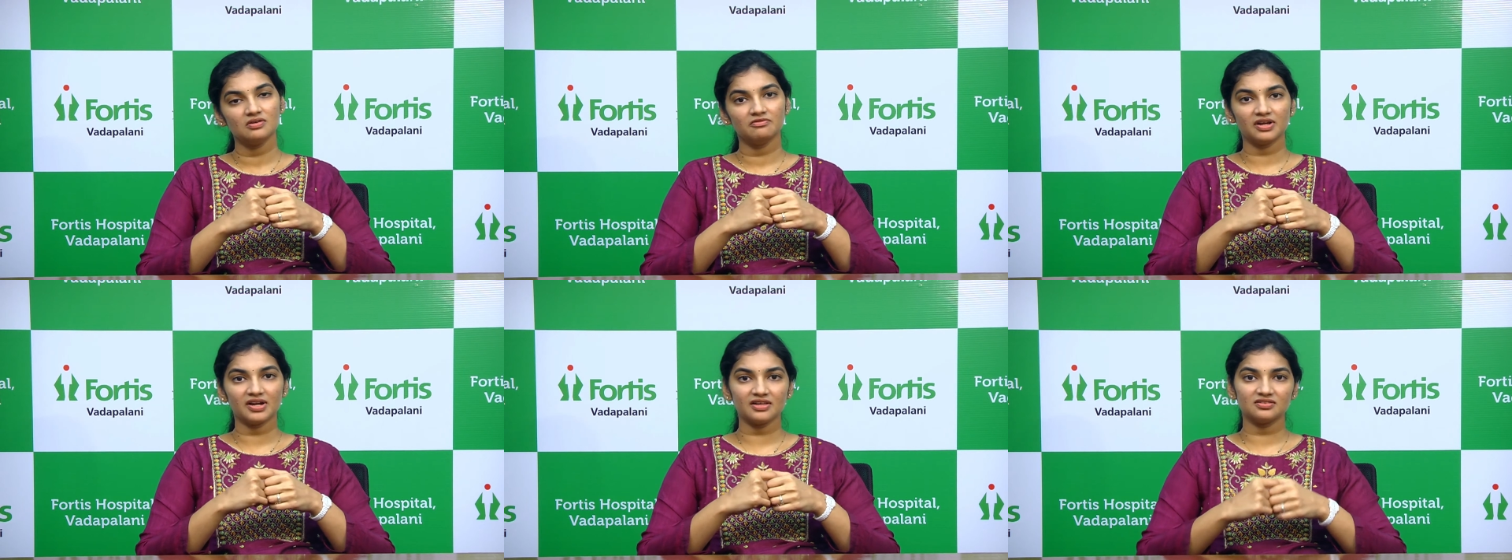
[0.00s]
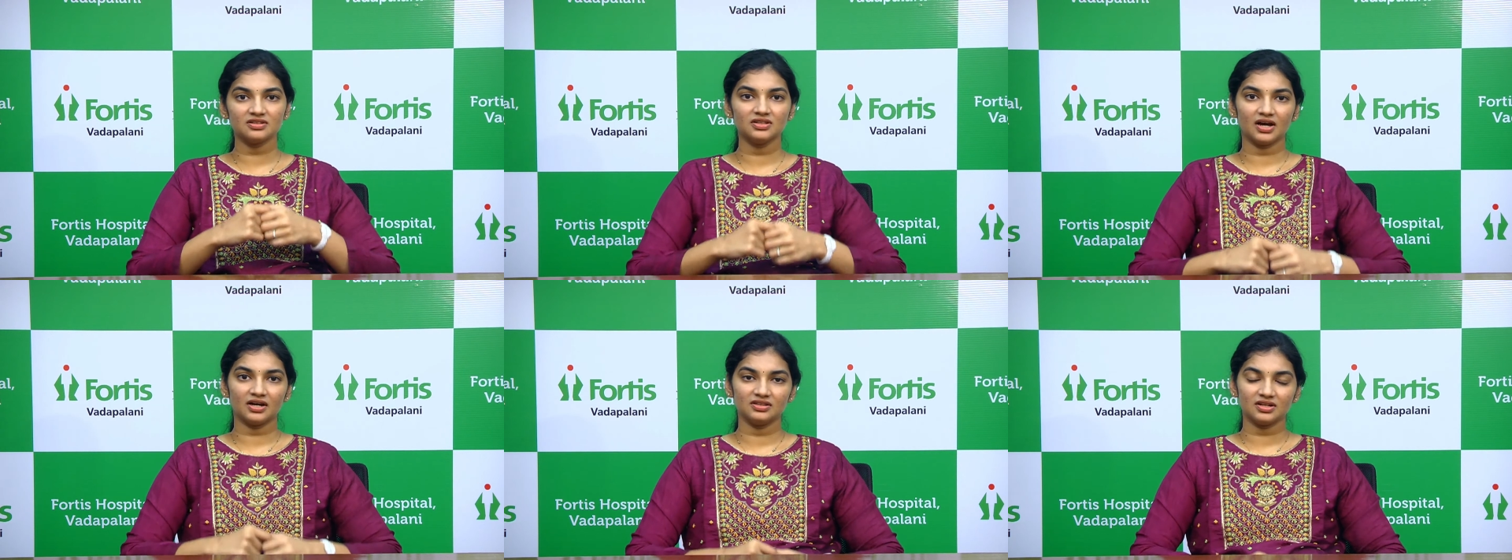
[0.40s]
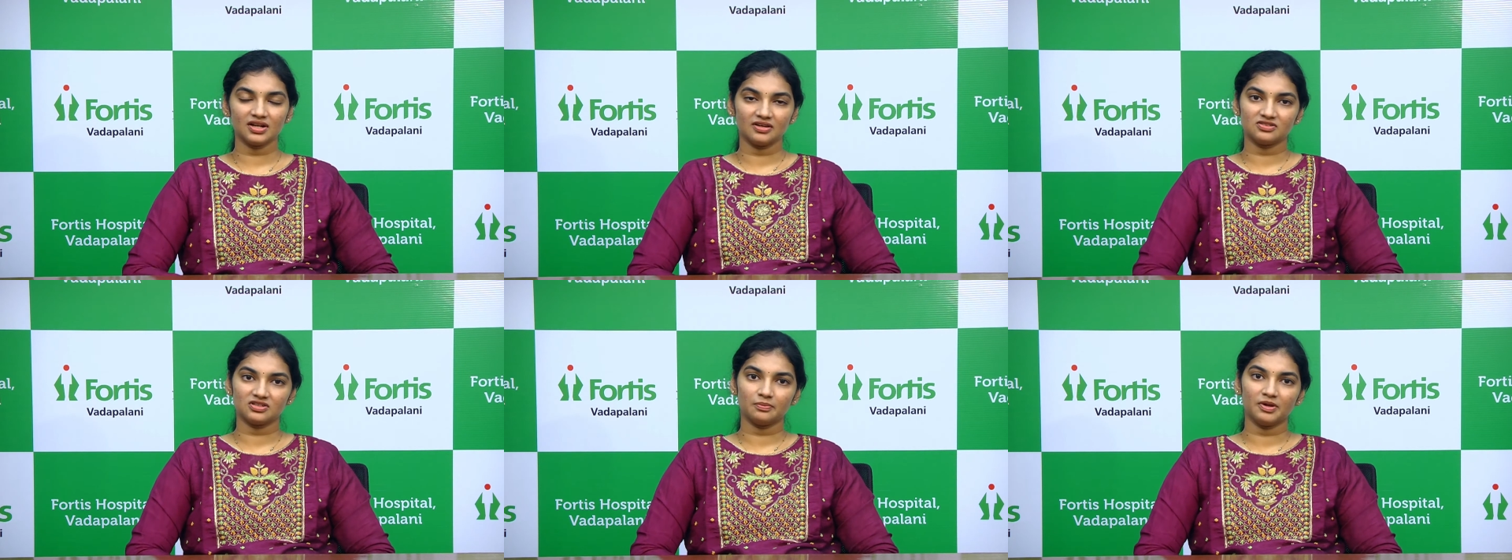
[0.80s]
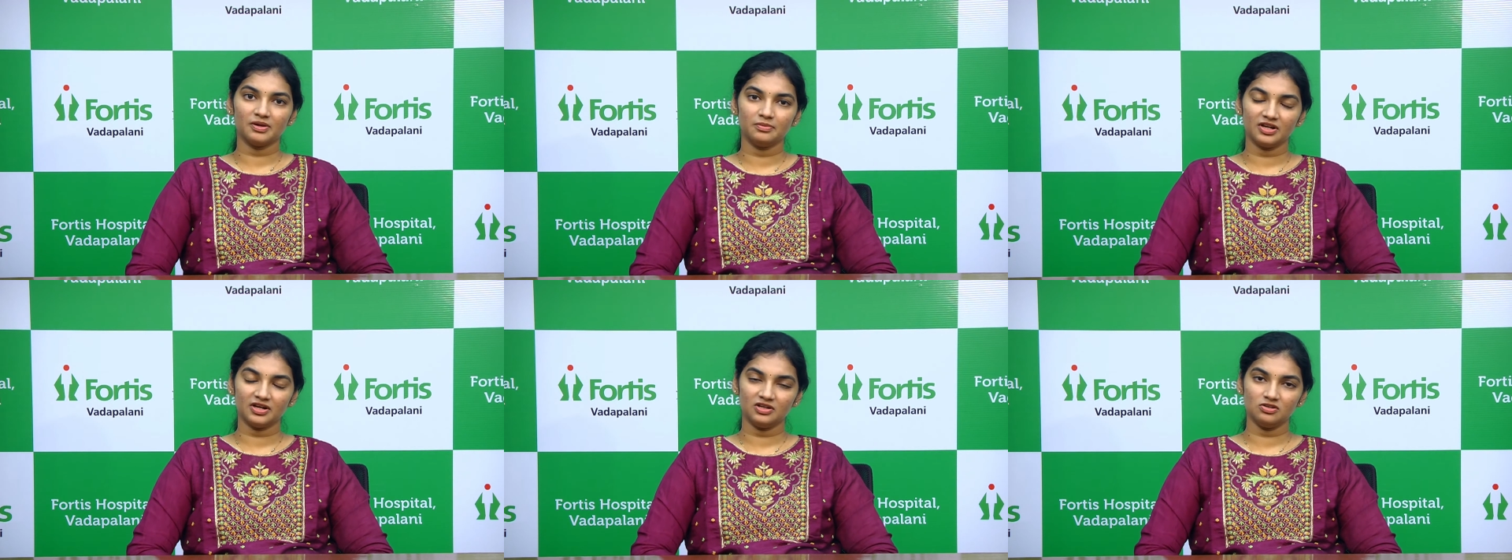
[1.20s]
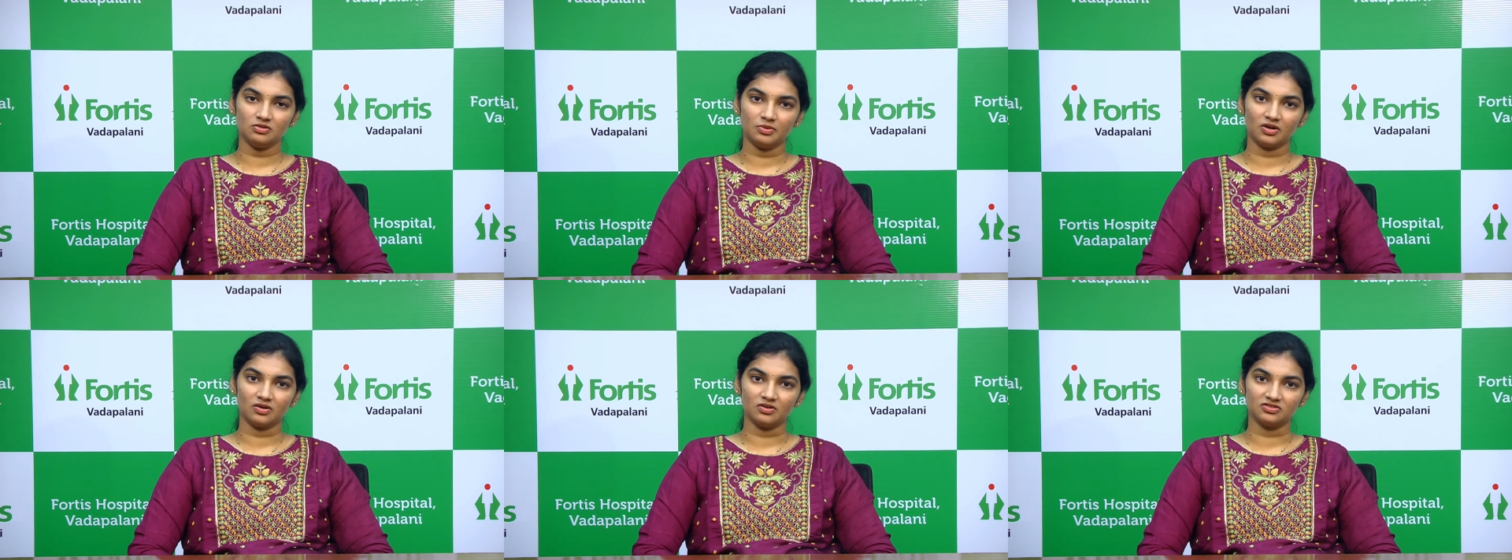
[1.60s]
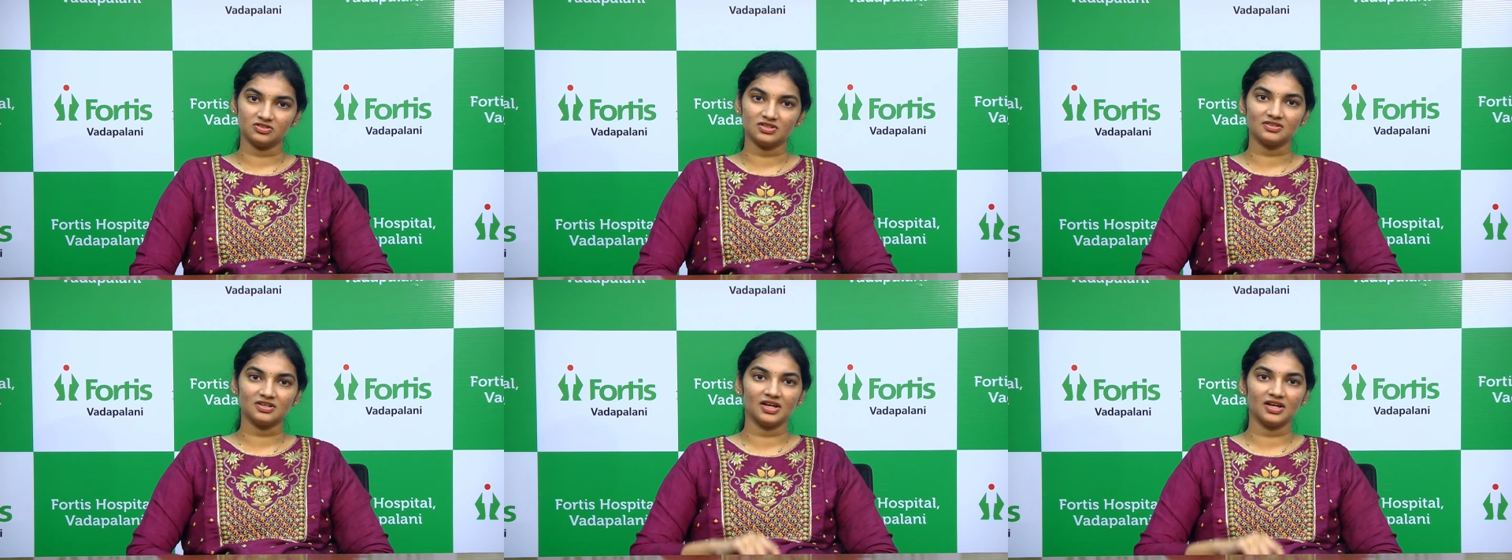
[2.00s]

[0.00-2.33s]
Whereas in the other extrapulmonary tuberculosis,